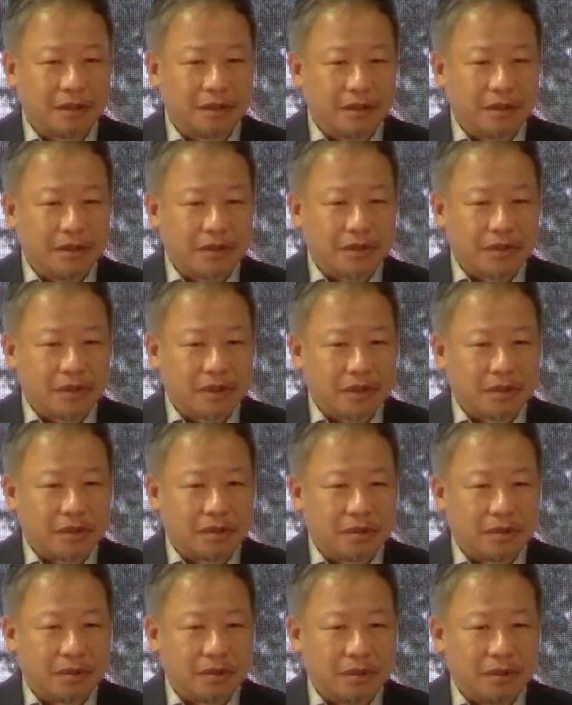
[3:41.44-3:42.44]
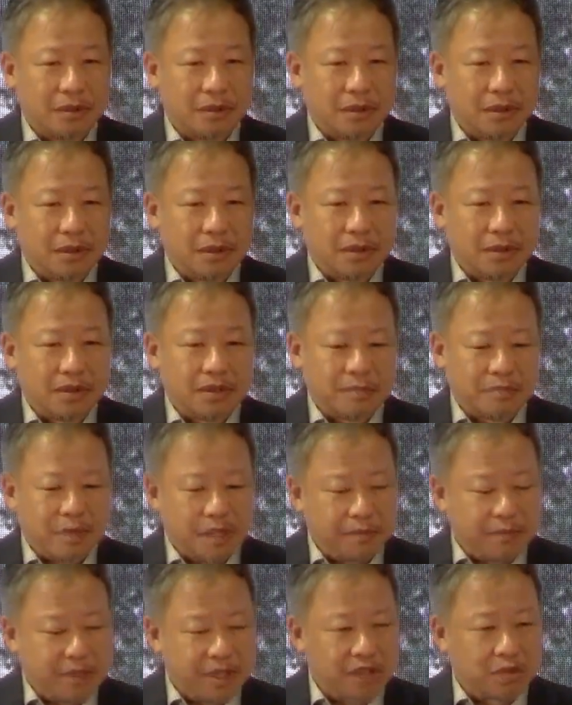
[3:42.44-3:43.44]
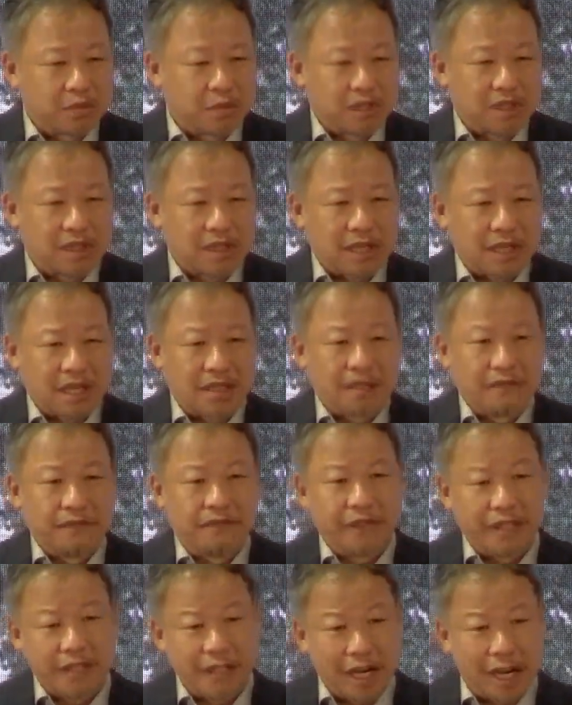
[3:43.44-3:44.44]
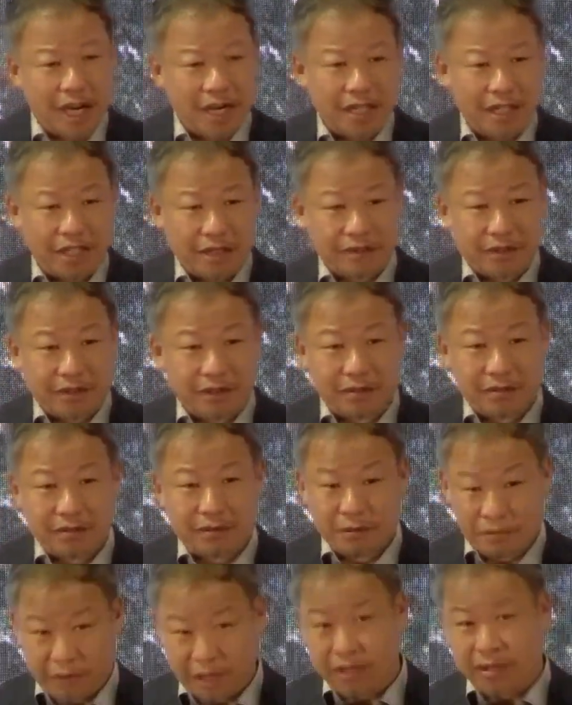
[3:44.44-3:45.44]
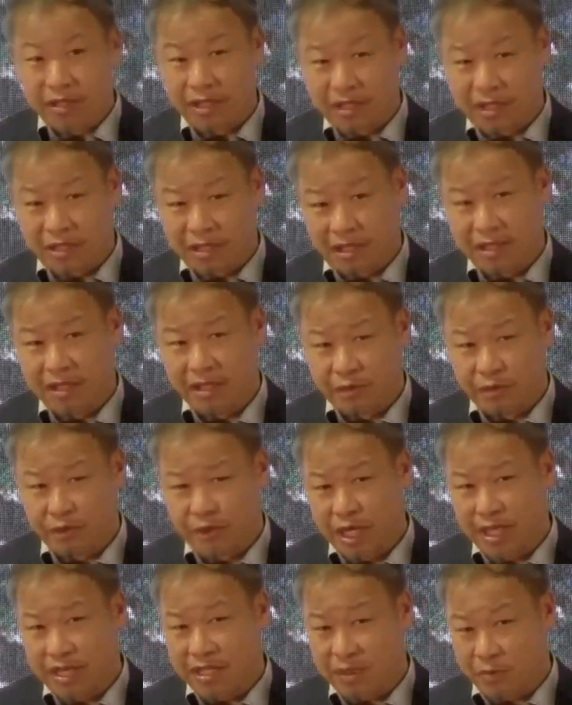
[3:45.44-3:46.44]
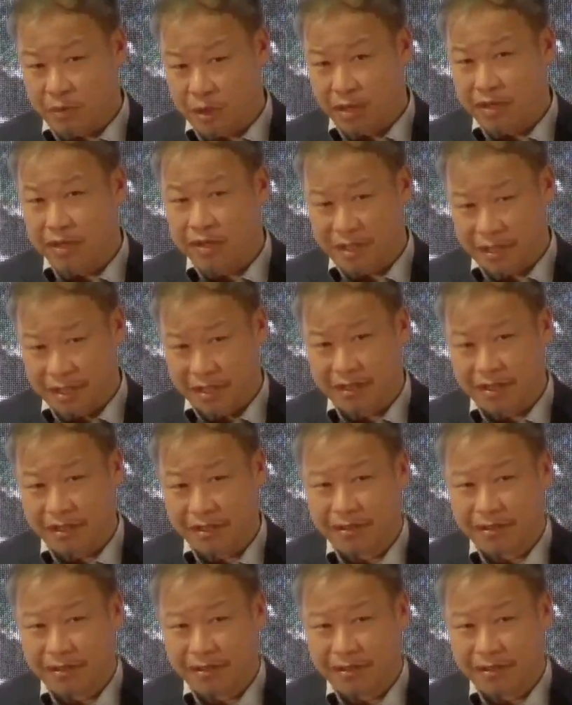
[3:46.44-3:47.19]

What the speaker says: So the purpose was at a very high level. Well, in a way, it's policy.